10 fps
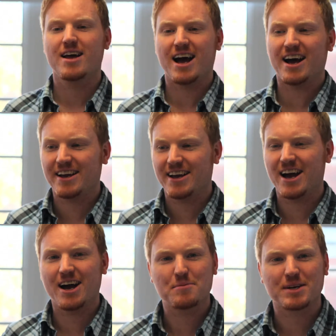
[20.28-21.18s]
Hi,
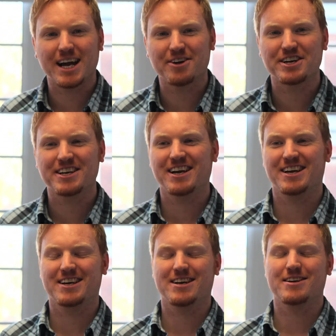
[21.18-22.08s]
I'm Gary
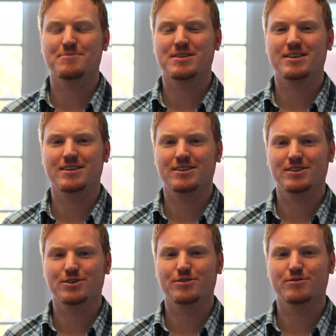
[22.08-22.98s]
and I am the
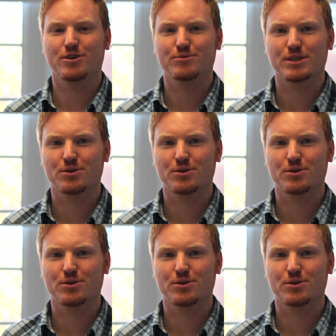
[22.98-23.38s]
Youth Involvement